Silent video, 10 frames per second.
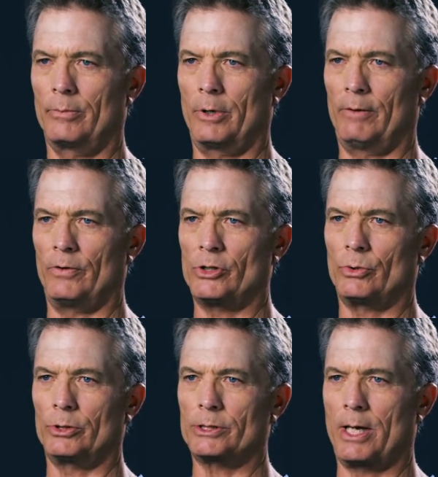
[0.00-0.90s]
My
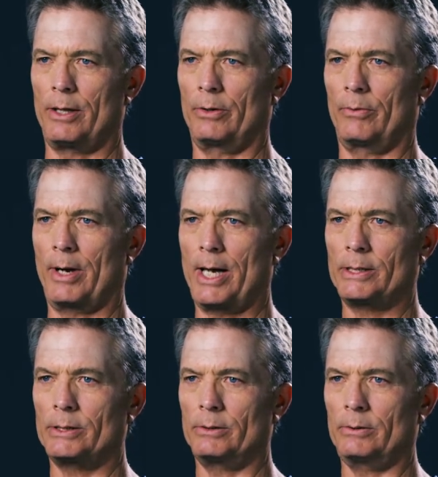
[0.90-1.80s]
visuals on the
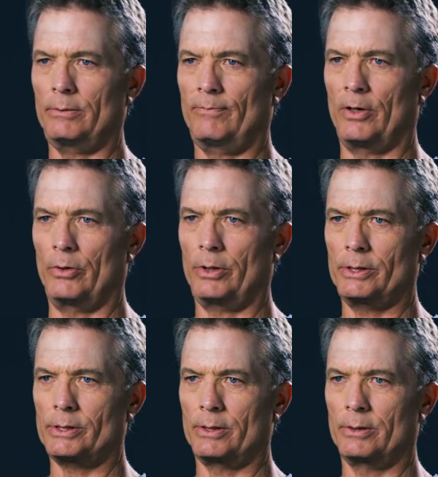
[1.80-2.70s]
horizon,
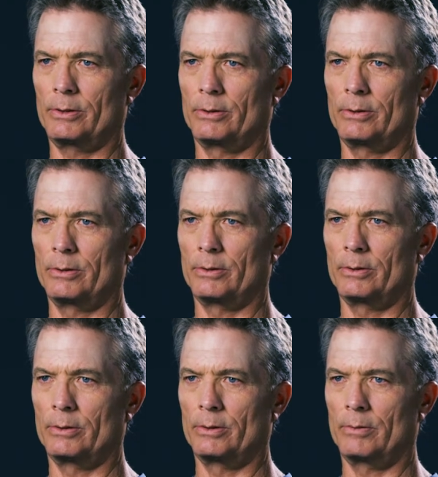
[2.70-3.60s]
focused.
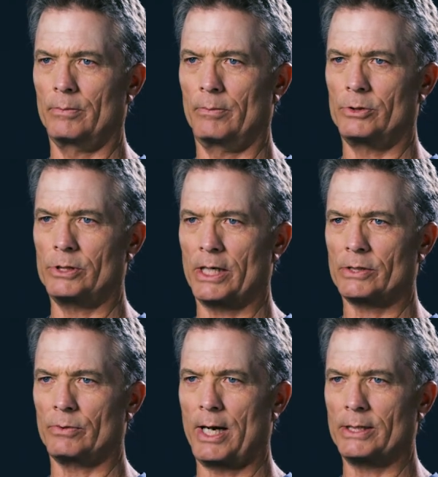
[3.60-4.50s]

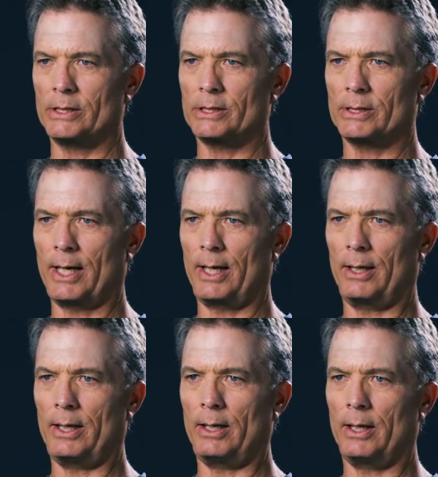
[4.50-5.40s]
Chest rises
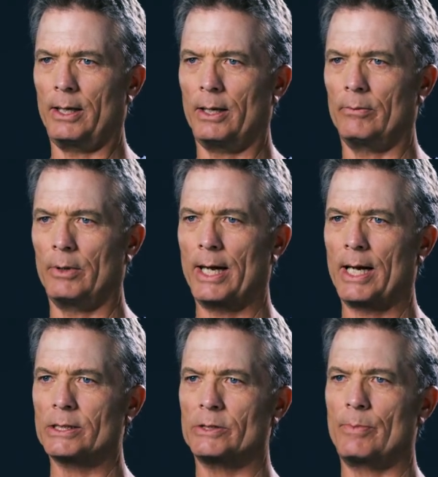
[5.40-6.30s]
slightly and then
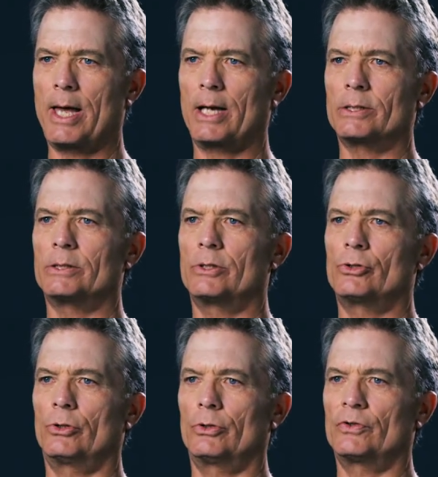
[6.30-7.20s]
relaxes back as the
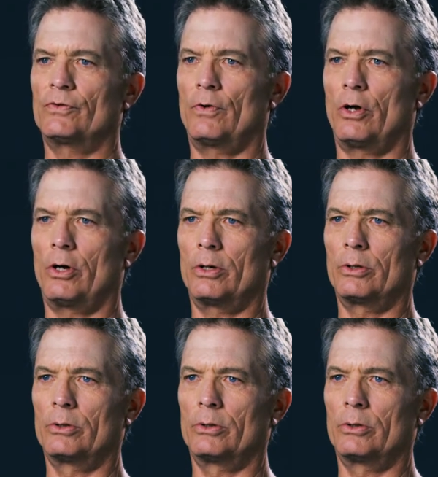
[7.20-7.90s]
shoulders fall.